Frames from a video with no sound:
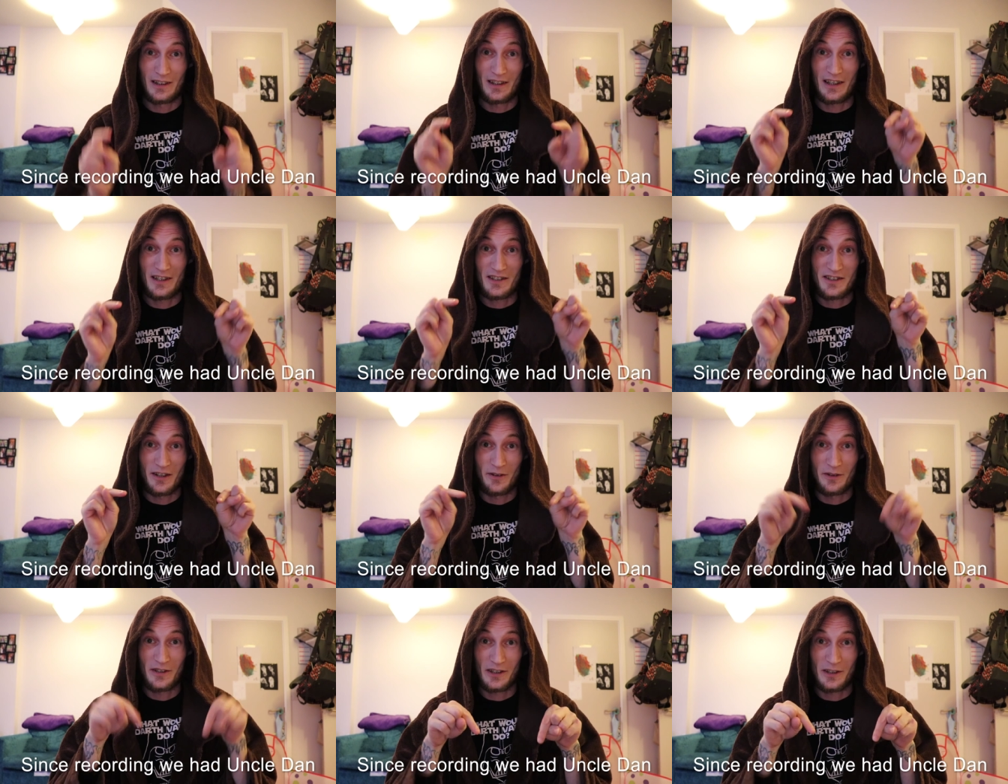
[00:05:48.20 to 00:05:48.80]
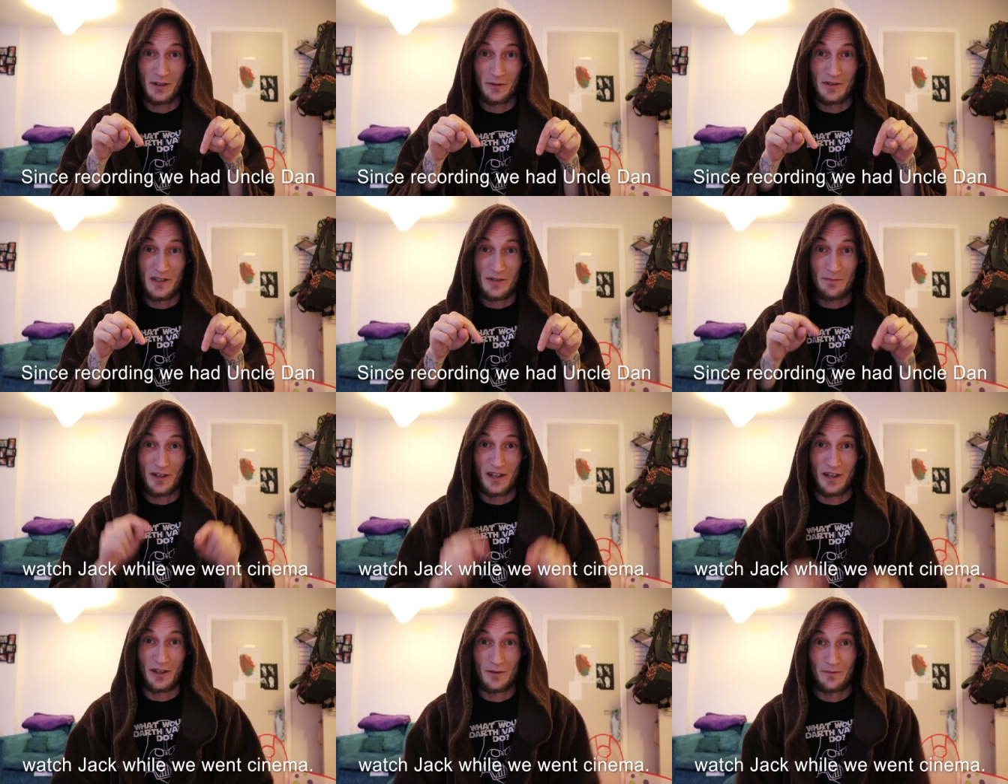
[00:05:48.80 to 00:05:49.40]
Let us know in the comments
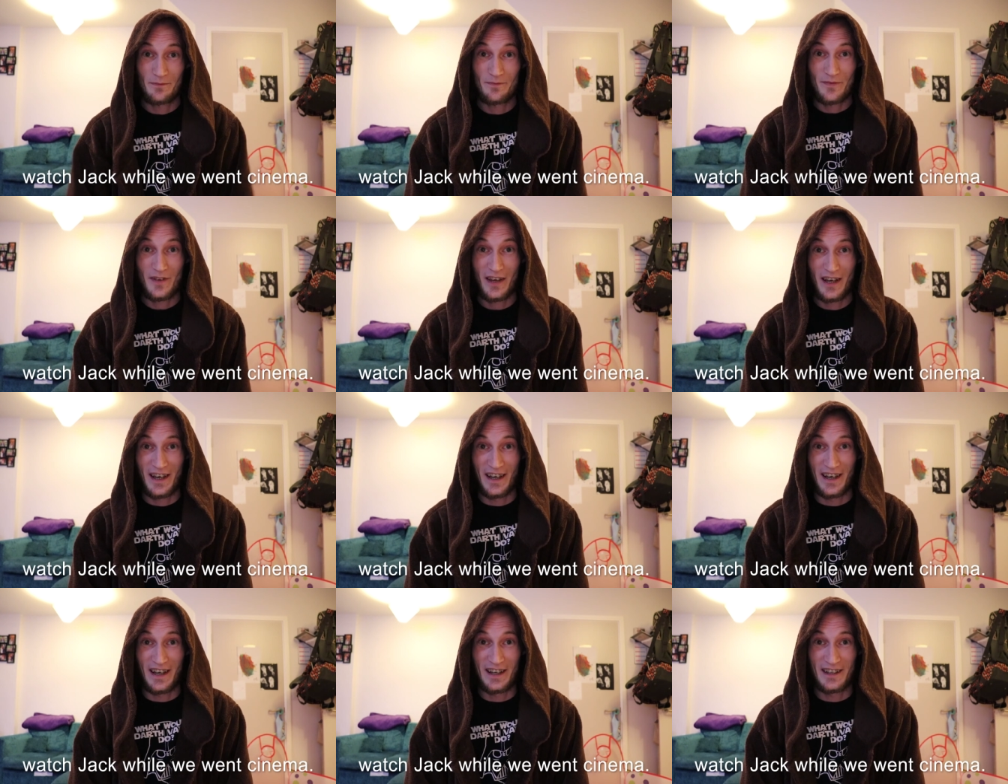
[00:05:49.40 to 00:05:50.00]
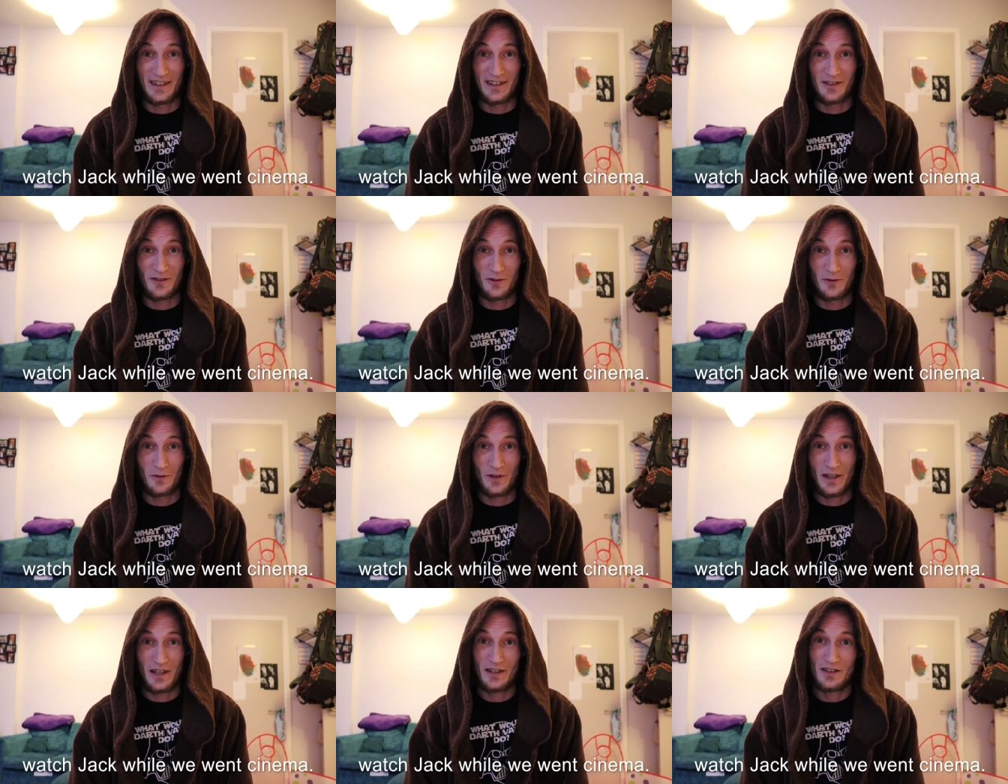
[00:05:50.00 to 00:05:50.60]
below. And as
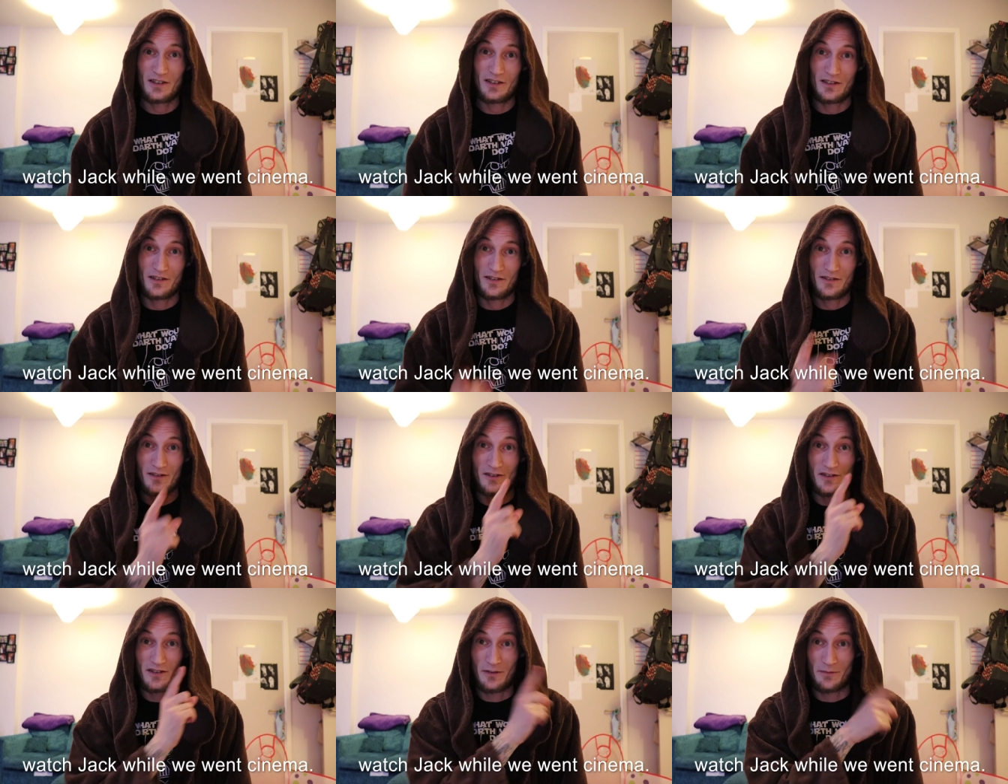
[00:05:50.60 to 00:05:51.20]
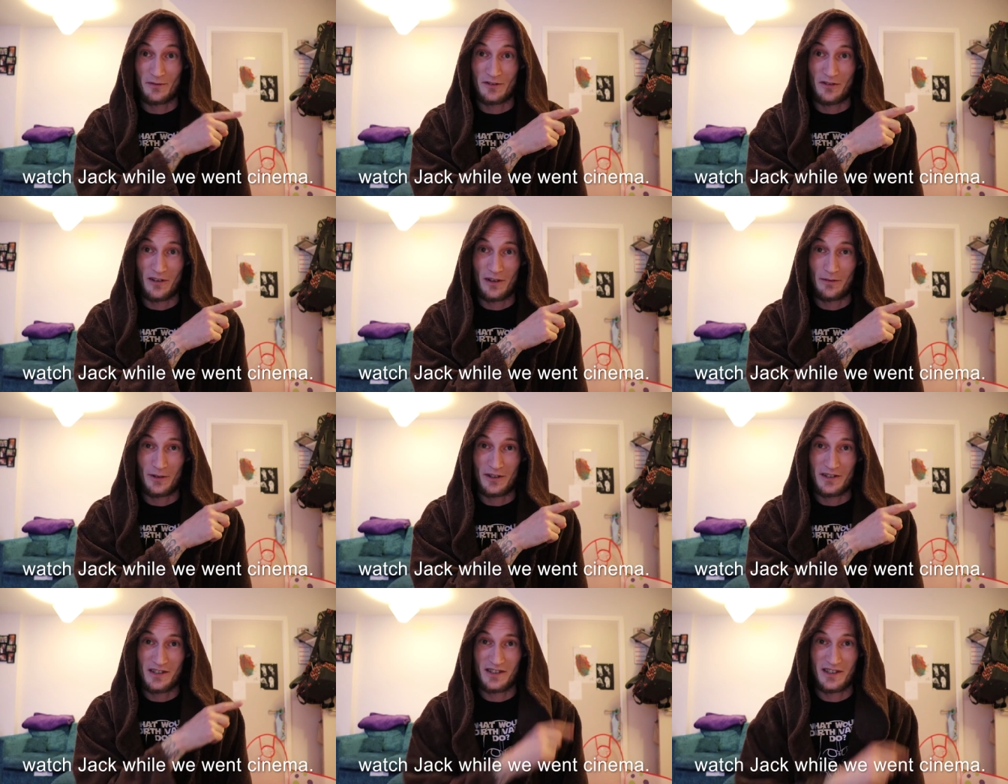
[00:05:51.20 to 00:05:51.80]
always,
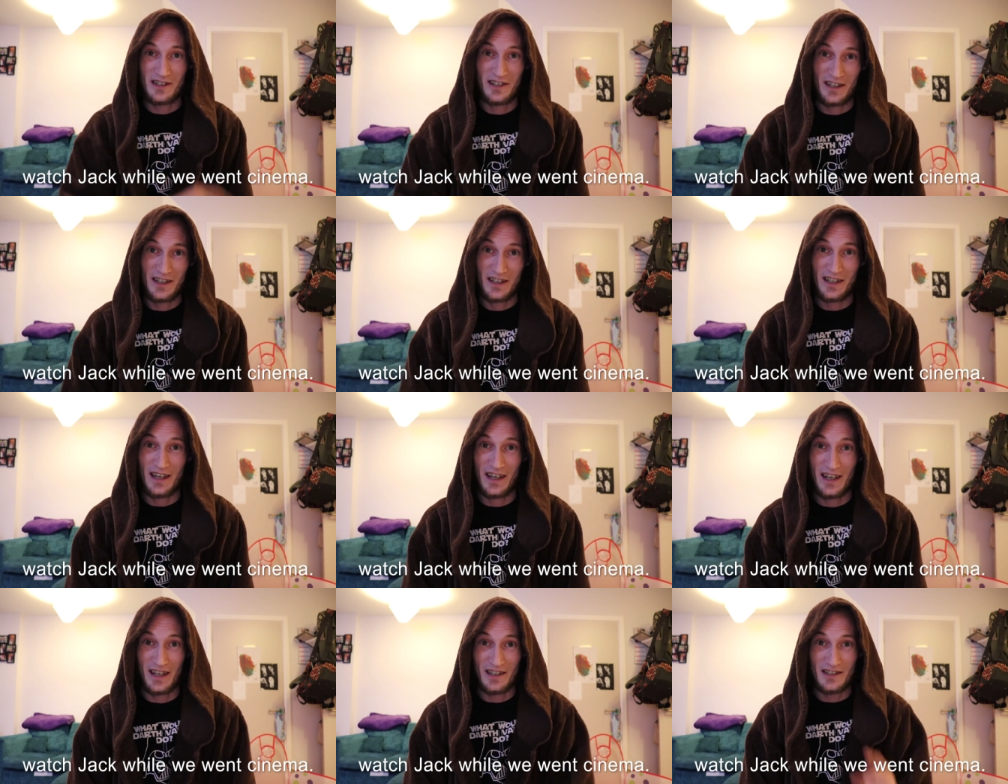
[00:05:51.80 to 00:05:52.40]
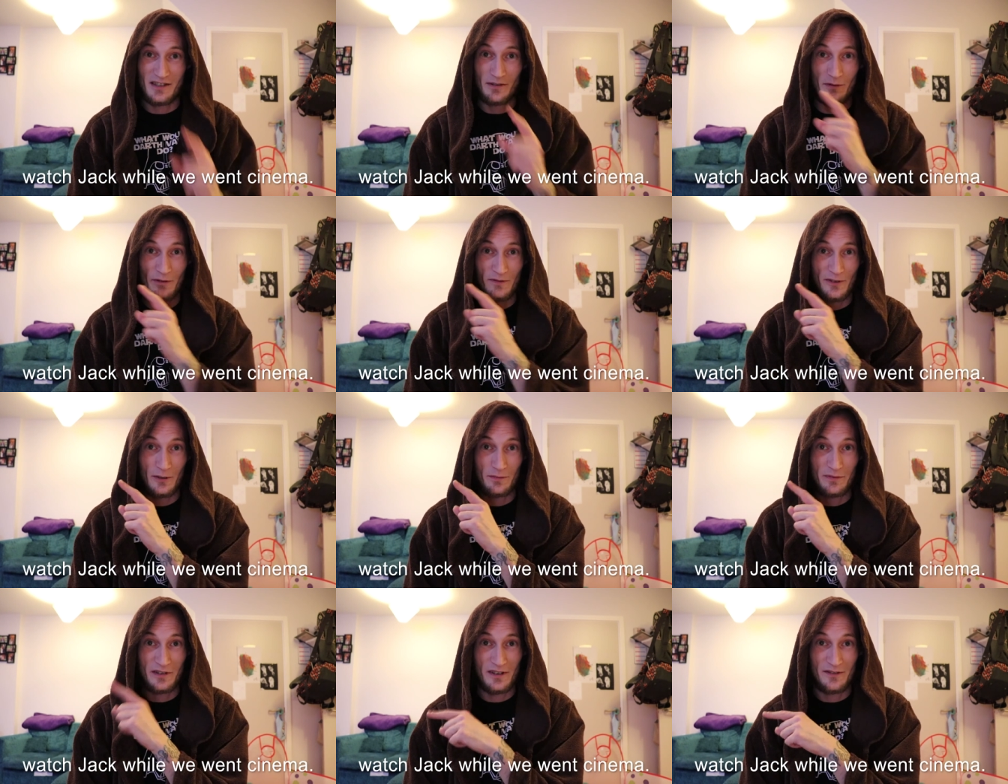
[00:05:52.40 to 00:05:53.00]
subscribe button here and some of
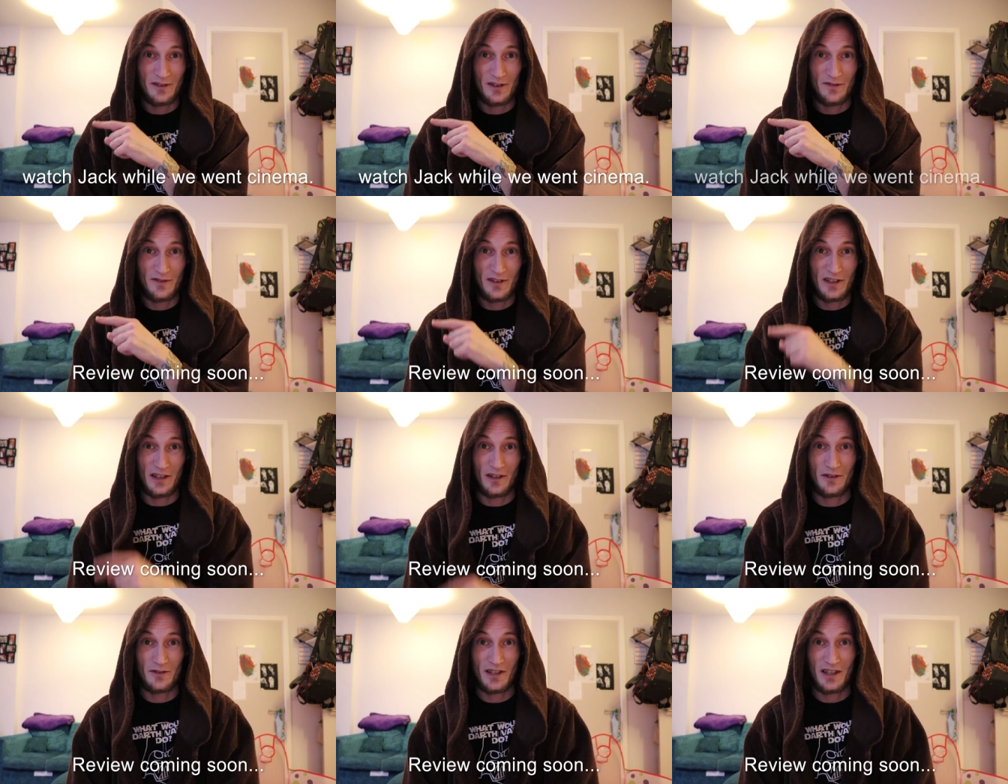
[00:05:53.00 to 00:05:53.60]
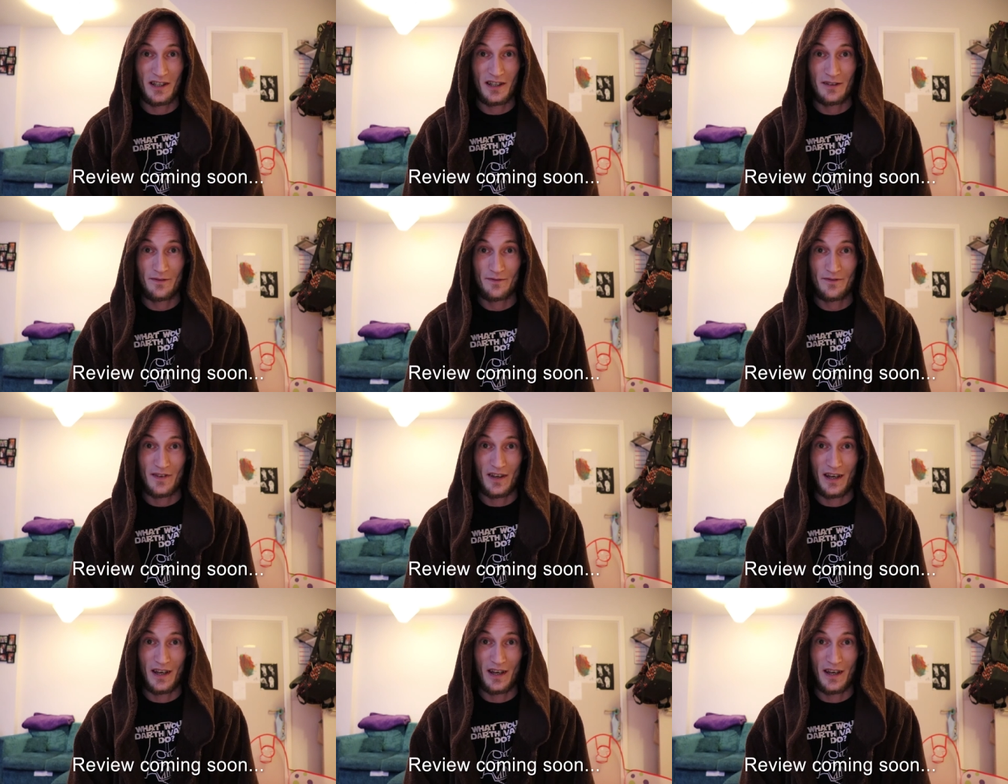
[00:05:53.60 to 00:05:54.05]
our previous videos here.